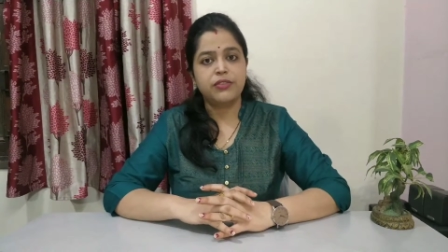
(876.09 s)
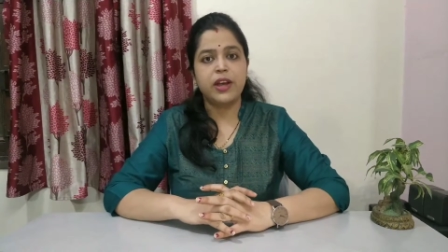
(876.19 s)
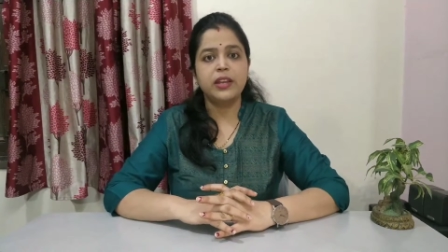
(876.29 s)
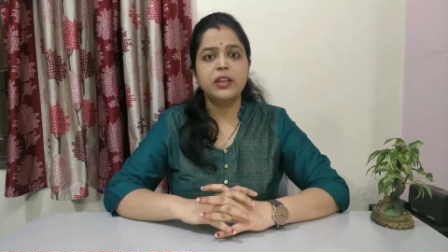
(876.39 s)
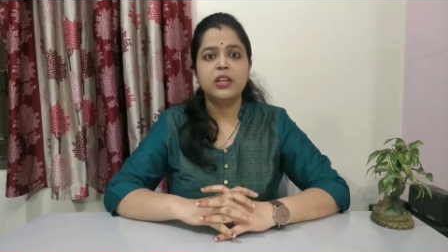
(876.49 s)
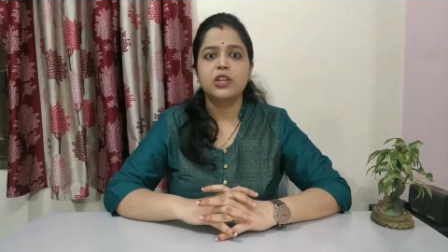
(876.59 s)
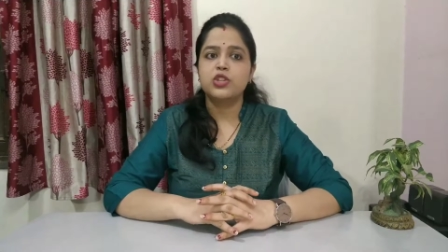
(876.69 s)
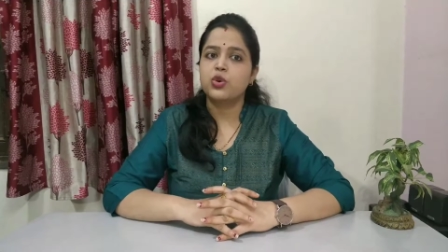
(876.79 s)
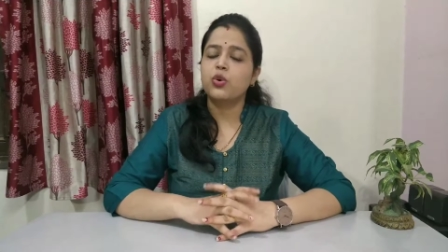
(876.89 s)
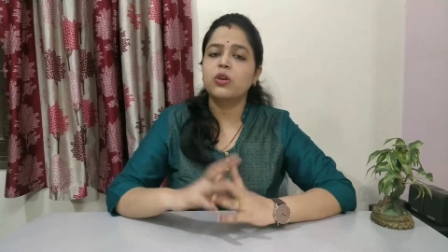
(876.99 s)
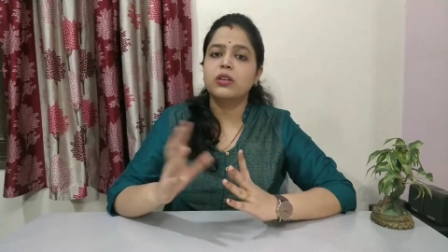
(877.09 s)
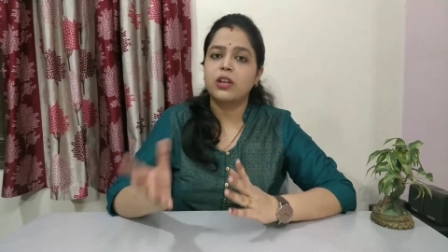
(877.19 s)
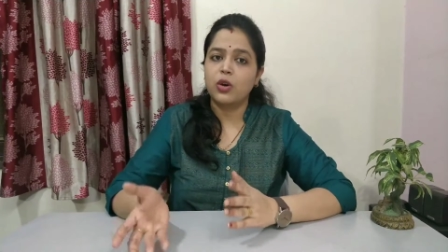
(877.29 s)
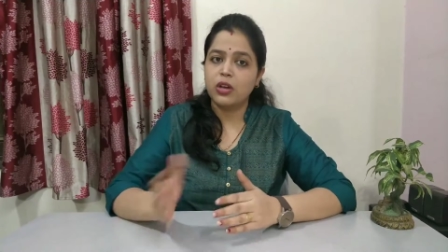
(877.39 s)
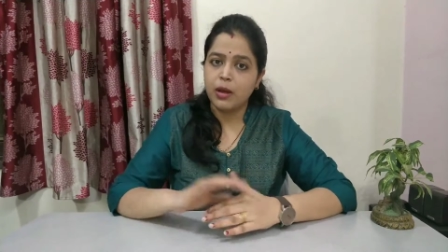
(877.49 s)
Fine. So
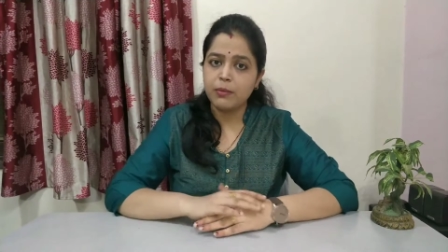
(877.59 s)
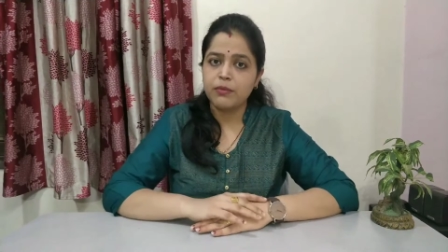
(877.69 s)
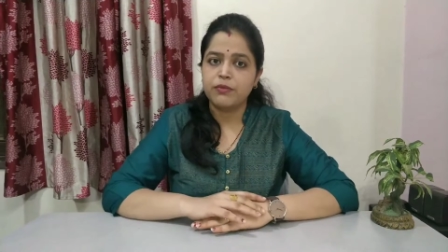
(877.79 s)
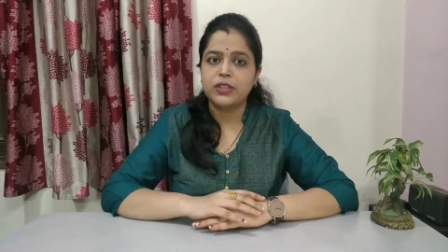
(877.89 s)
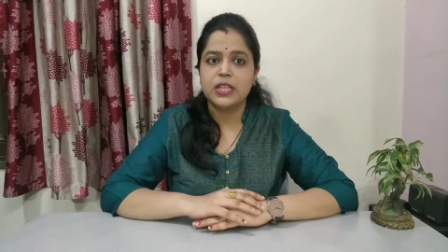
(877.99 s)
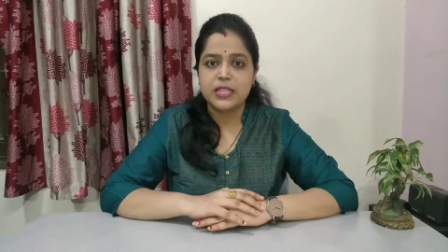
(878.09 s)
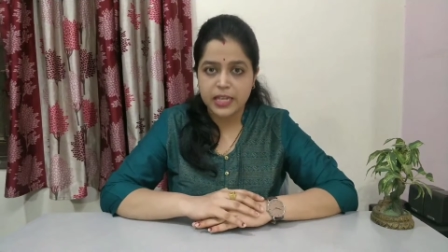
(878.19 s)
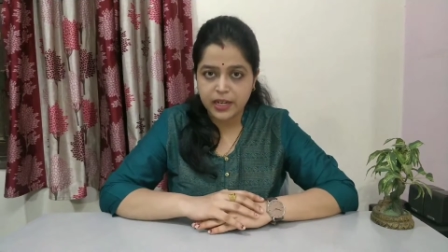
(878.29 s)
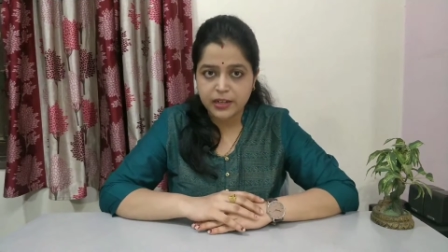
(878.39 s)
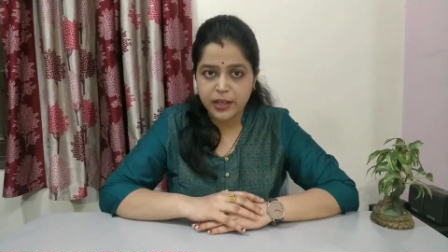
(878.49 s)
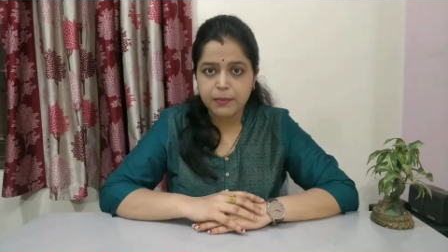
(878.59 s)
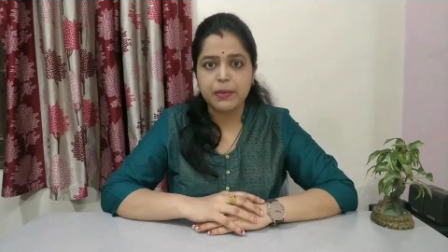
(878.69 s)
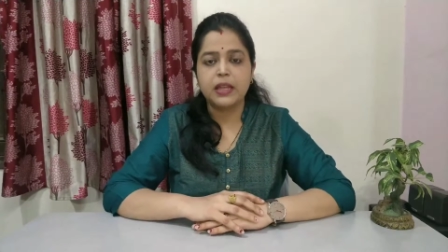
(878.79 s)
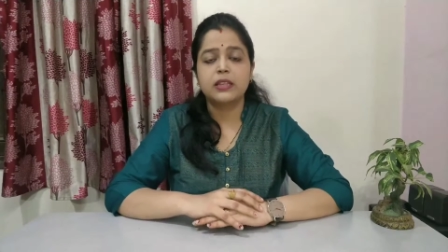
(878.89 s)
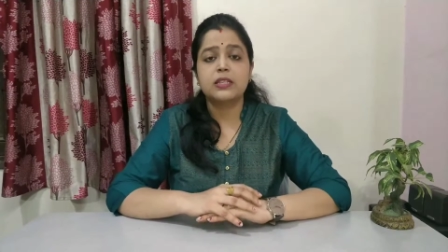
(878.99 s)
now come with the second tip,
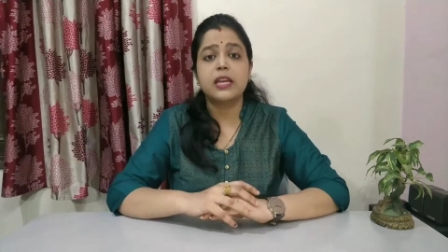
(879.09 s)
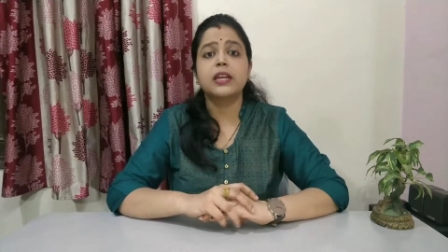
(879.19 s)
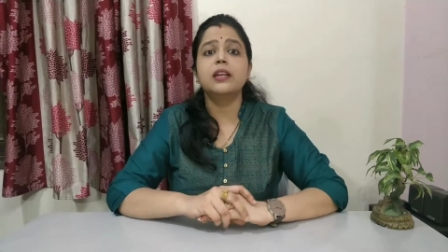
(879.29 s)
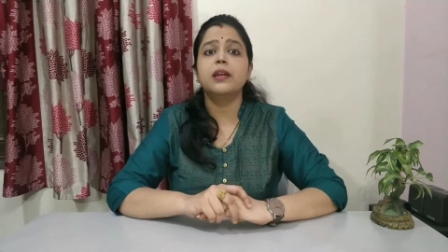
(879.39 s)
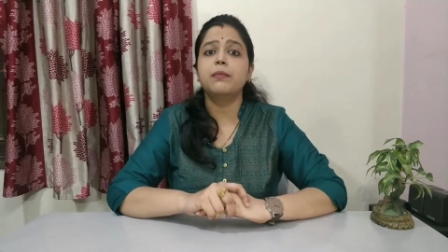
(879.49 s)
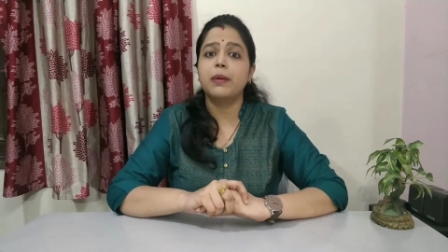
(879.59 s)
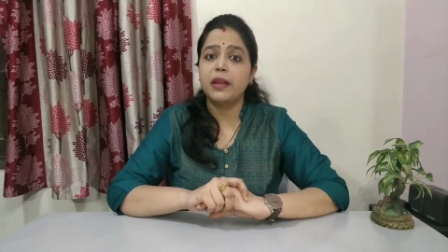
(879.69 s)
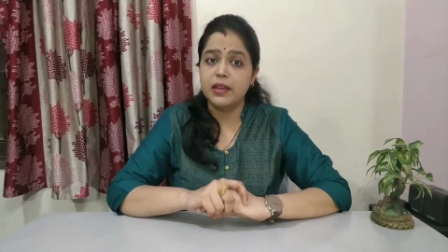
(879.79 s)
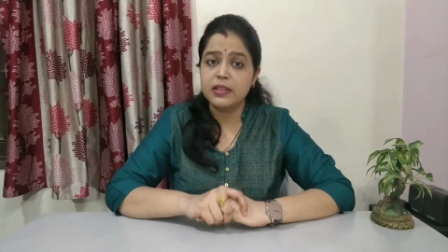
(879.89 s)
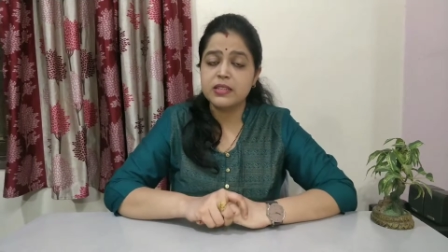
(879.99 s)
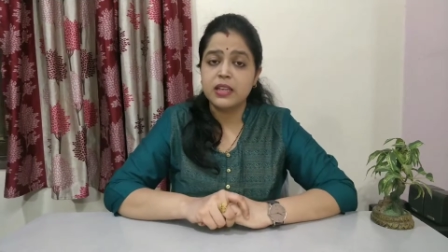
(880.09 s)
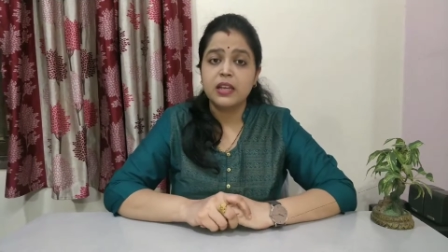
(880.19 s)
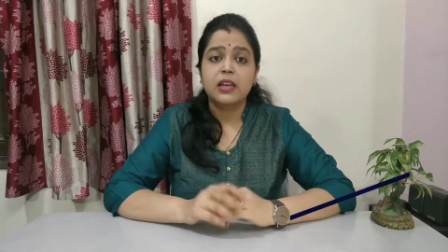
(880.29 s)
and the second tip is